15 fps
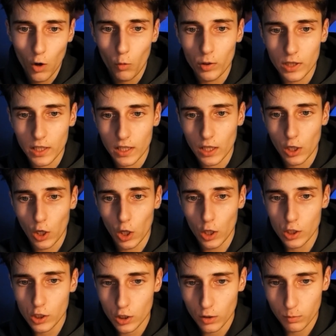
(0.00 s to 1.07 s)
We take a
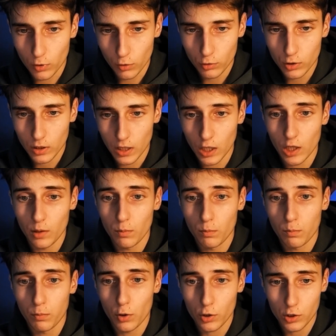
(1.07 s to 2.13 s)
holistic approach and a
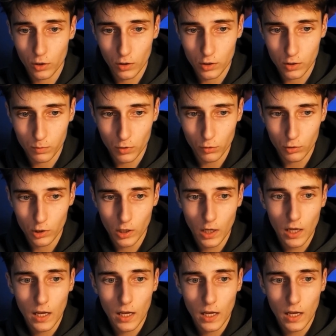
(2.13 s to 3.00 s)
personalized approach.